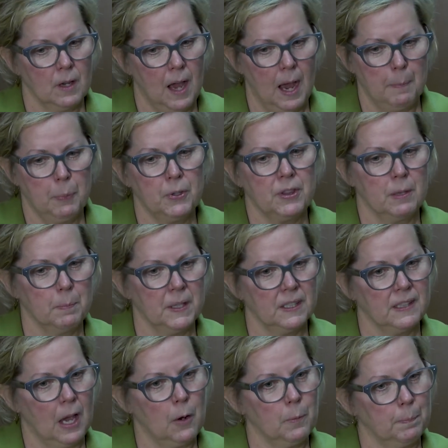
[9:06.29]
uh, put the
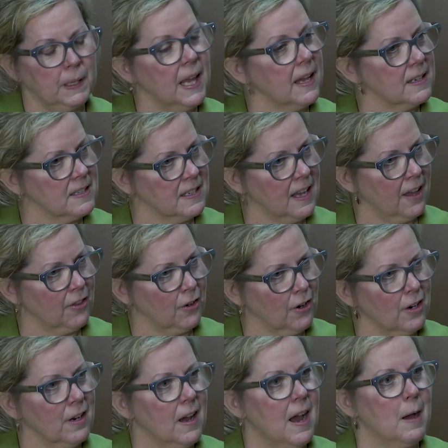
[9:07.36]
build out plan
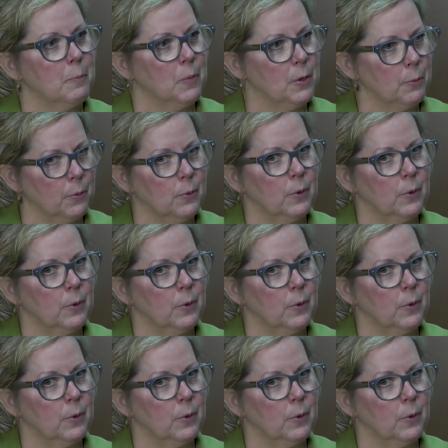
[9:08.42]
together, um, we